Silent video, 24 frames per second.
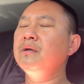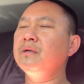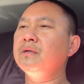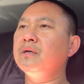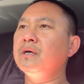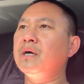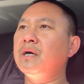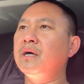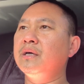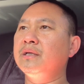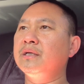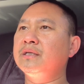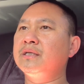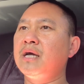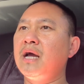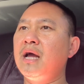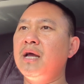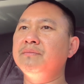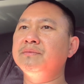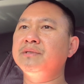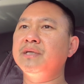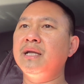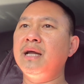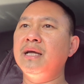the
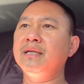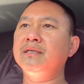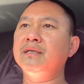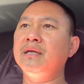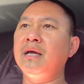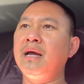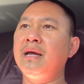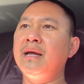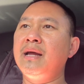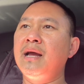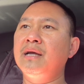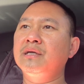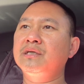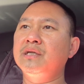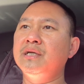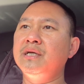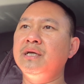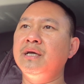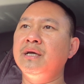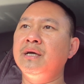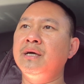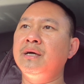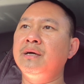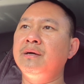times that I
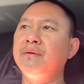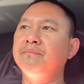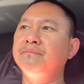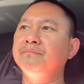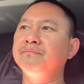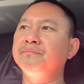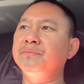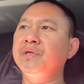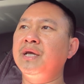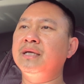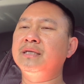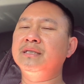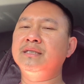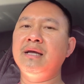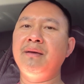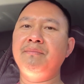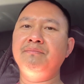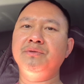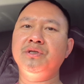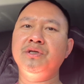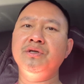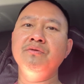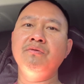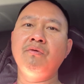actually
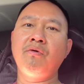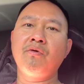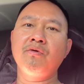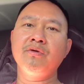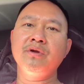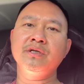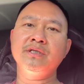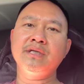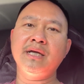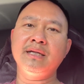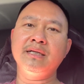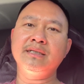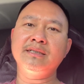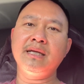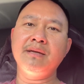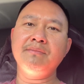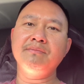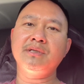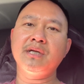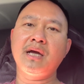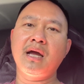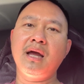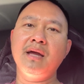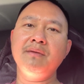accept two orders at the
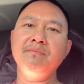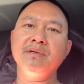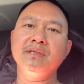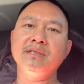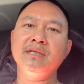same time,